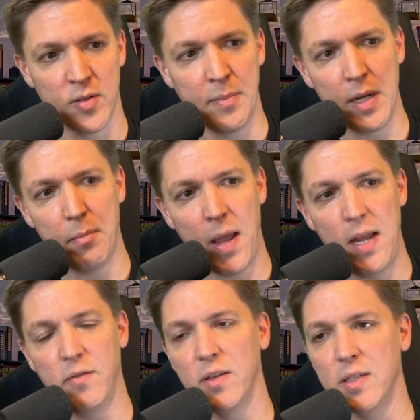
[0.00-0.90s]
So I'm going to
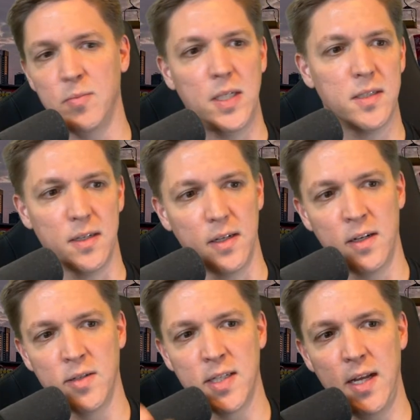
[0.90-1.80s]
pay for this pizza
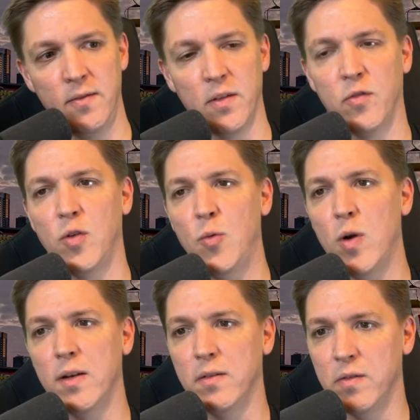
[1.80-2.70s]
and I'll save the free
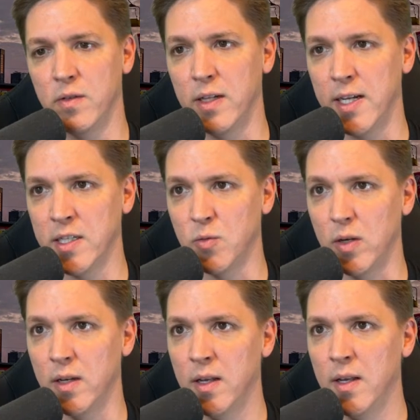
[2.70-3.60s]
one for the next one.